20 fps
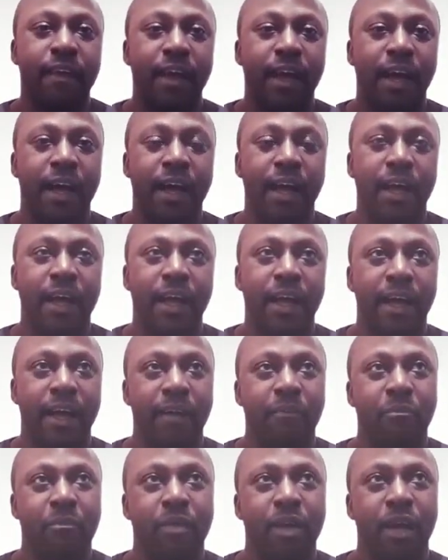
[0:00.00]

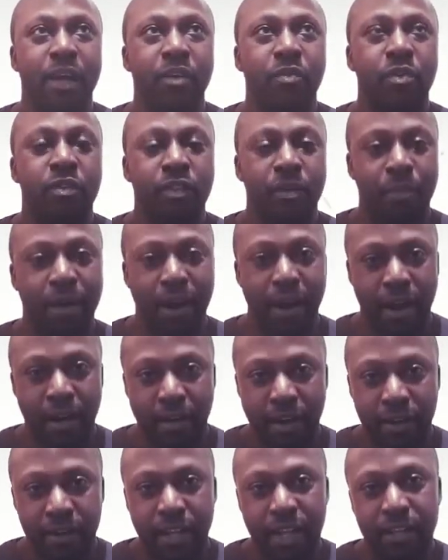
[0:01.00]
And it was about
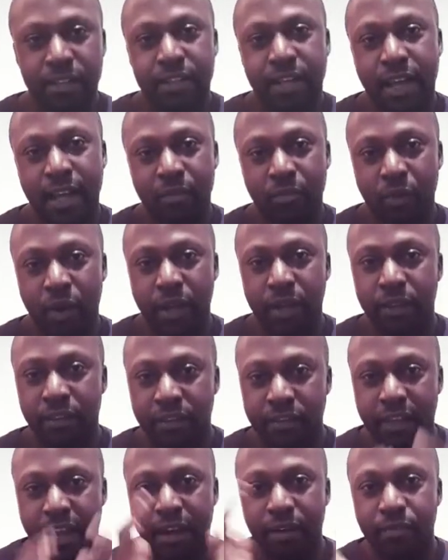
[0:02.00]
around that time where this
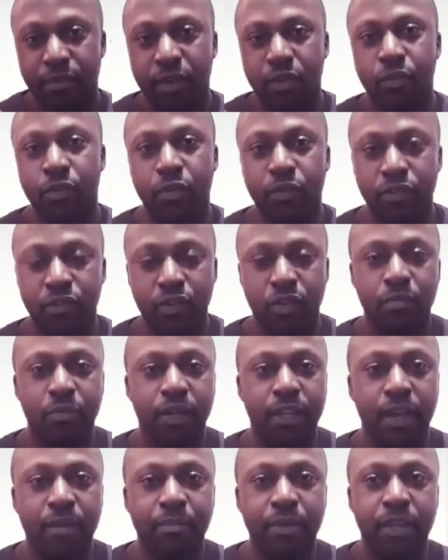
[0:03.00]
sign of the cross
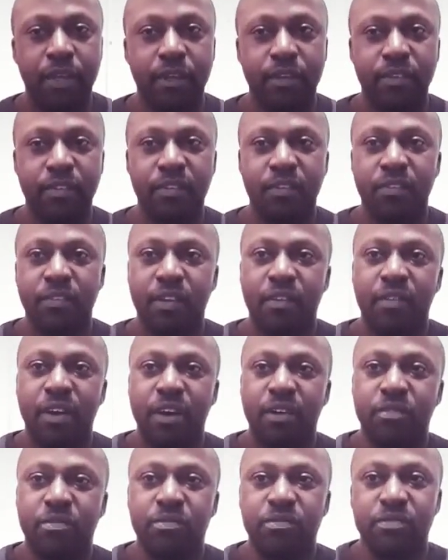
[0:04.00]
normally appears. It's
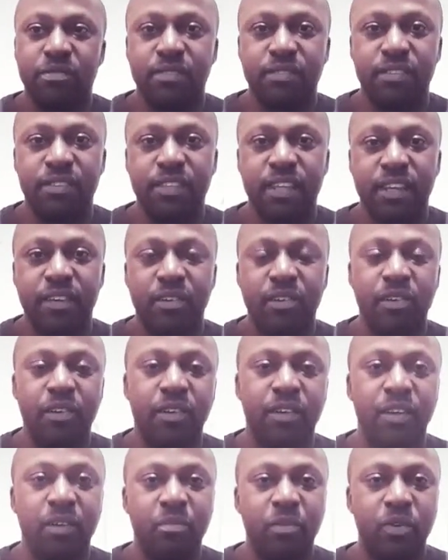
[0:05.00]
around 10
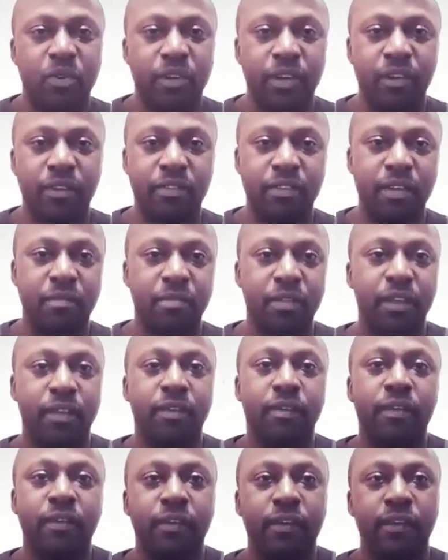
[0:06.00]
o'clock in the morning or something.
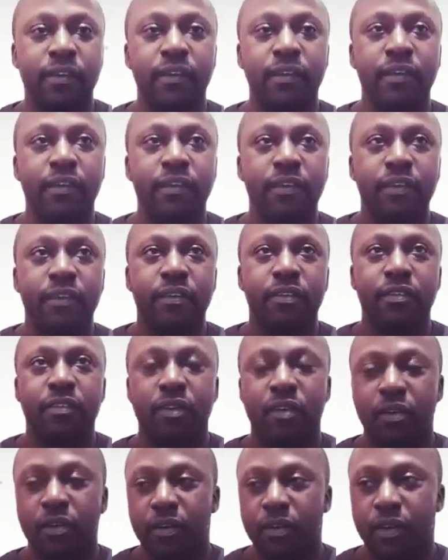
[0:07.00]

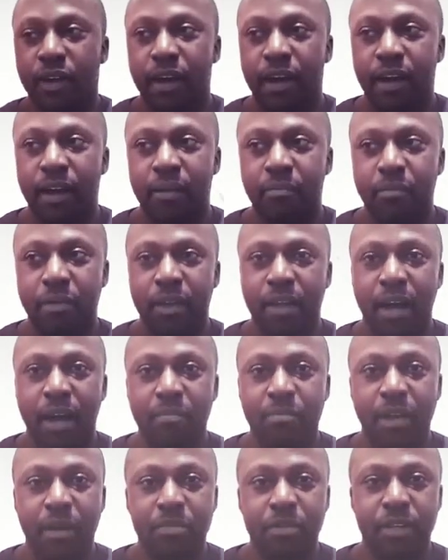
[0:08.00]
So it
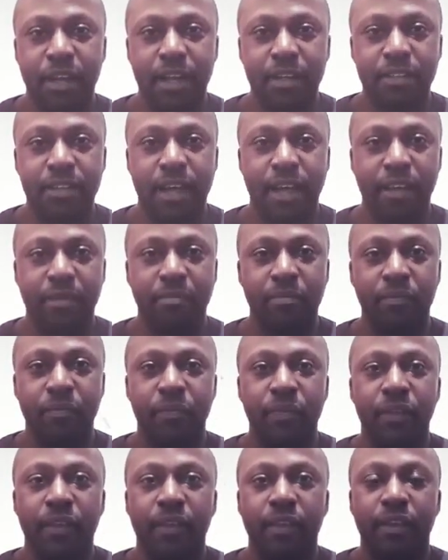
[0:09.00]
comes up to that time,
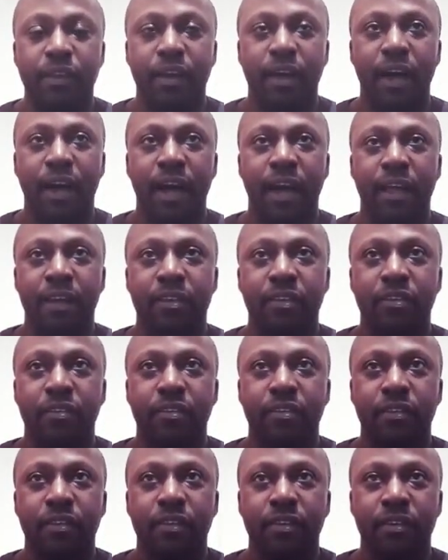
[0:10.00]
and
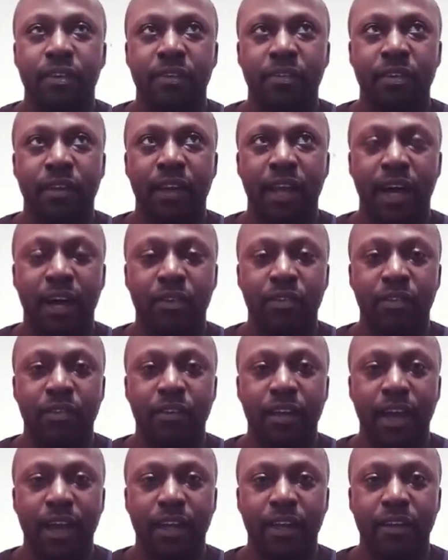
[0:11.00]
this cloud
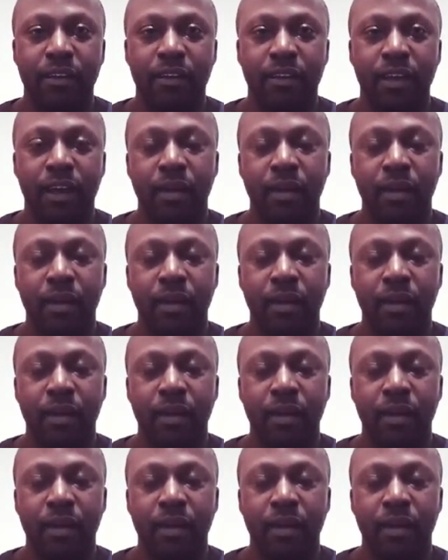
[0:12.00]
started